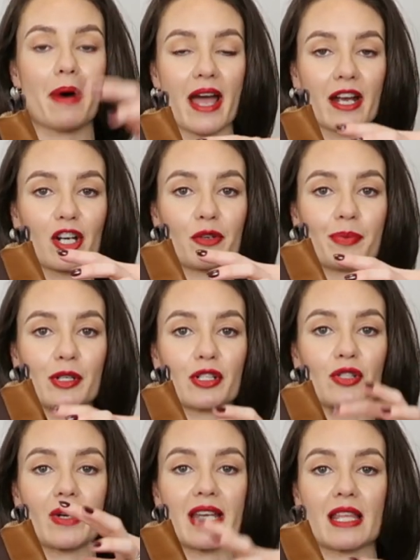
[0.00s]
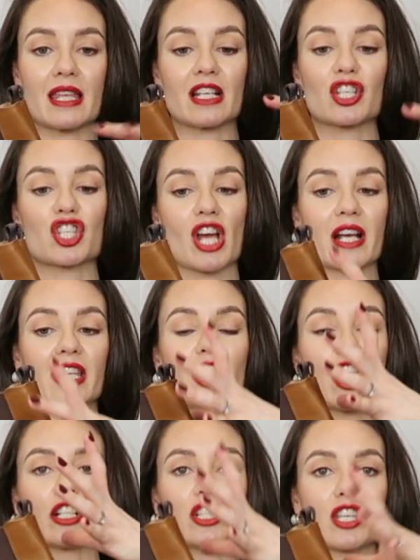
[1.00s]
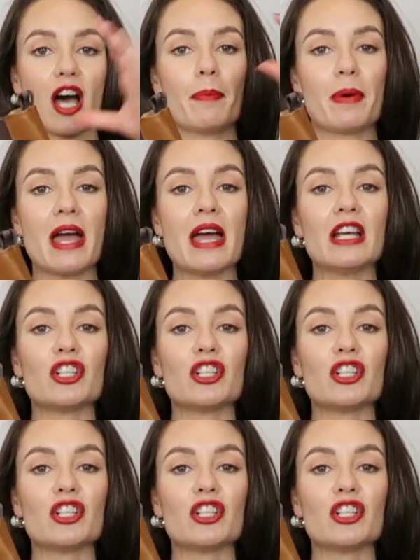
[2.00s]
biker boot or anything chunky on top,